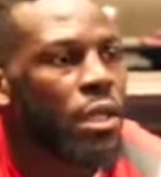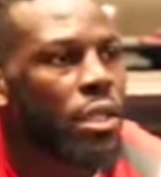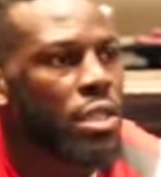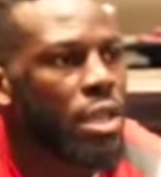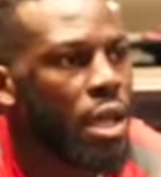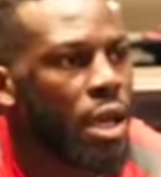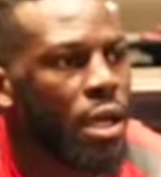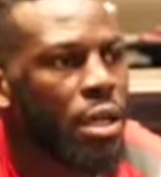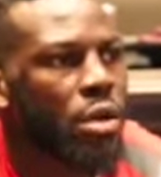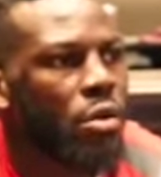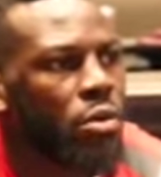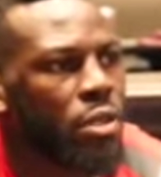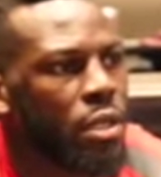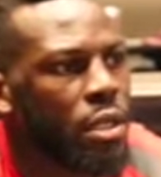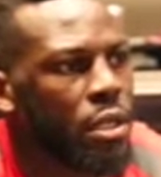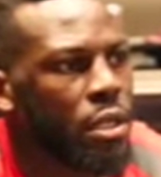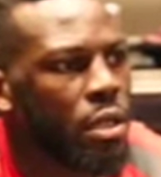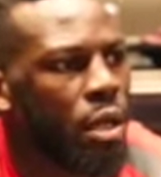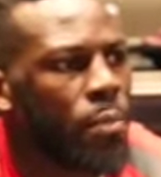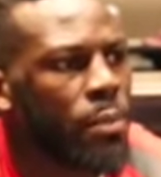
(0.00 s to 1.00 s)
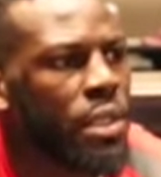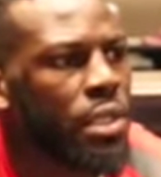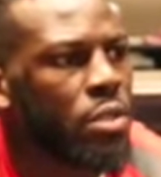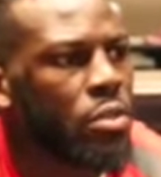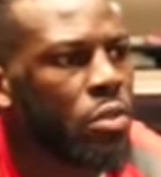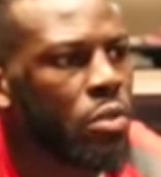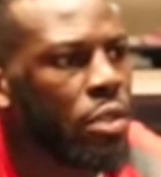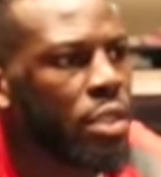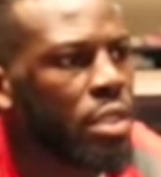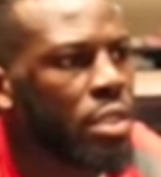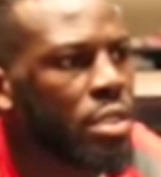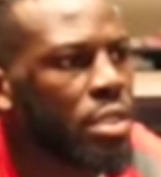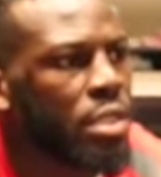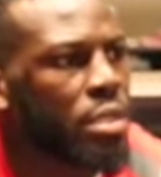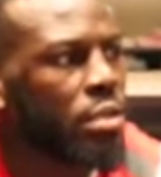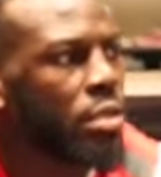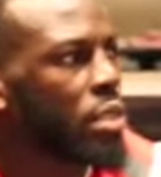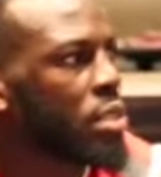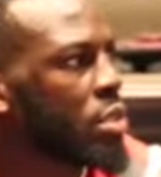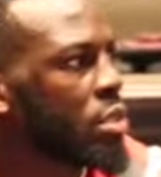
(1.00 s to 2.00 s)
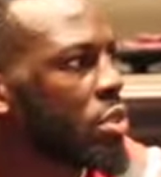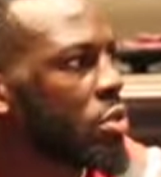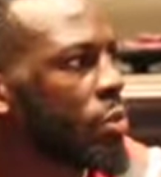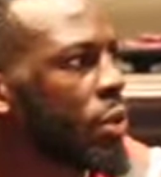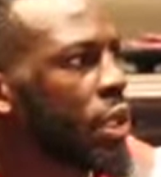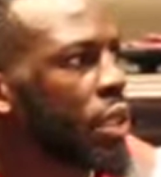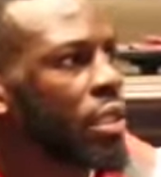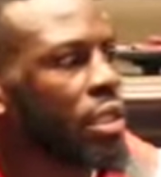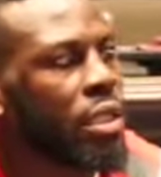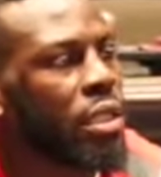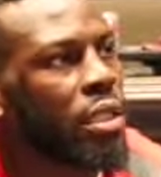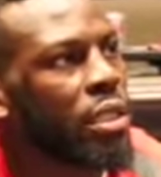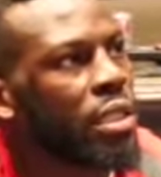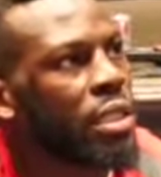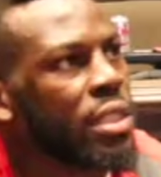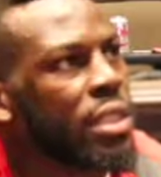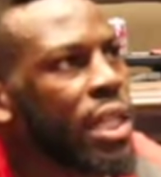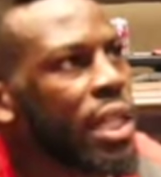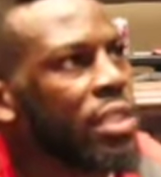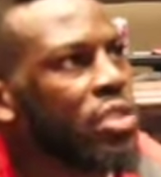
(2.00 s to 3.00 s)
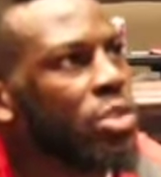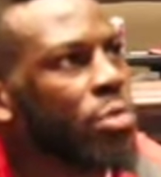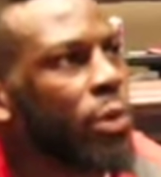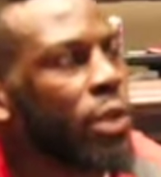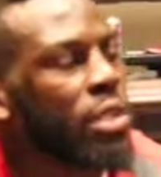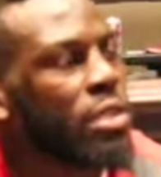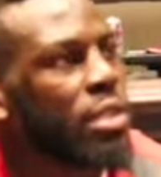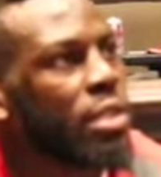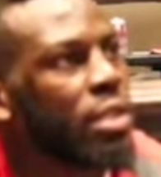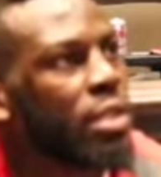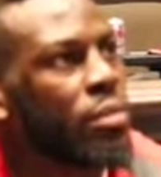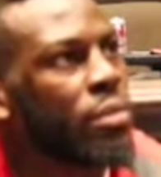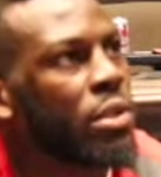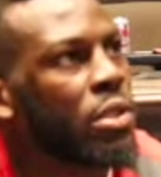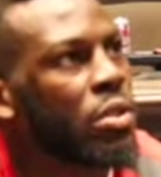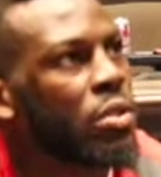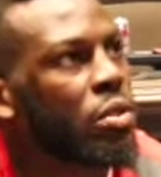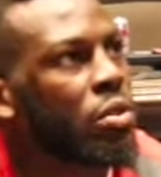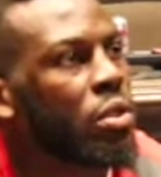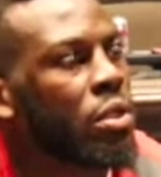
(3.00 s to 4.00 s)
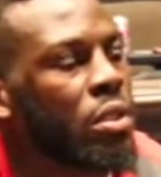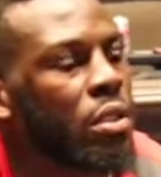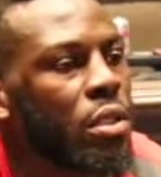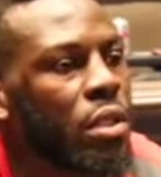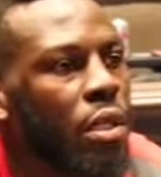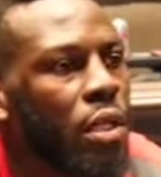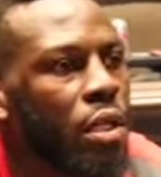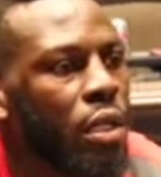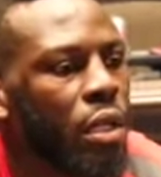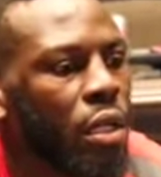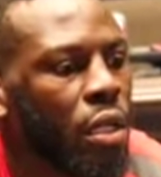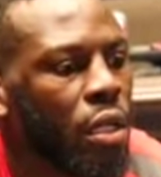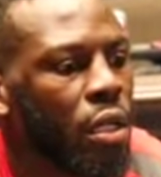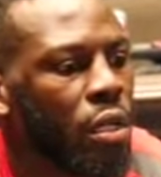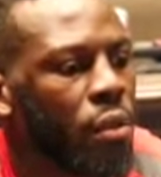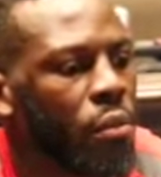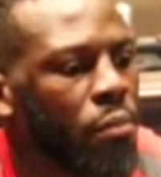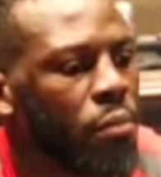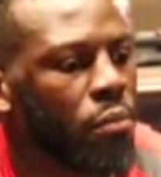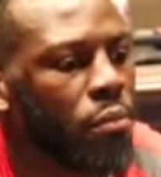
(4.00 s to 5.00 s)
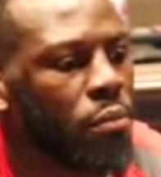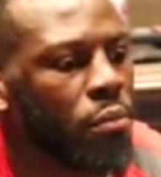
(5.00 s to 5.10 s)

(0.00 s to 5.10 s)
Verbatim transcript: Yeah, oh yeah. I mean, you know, he's, he's a smart kid. He's got a smart team in his corner. Um,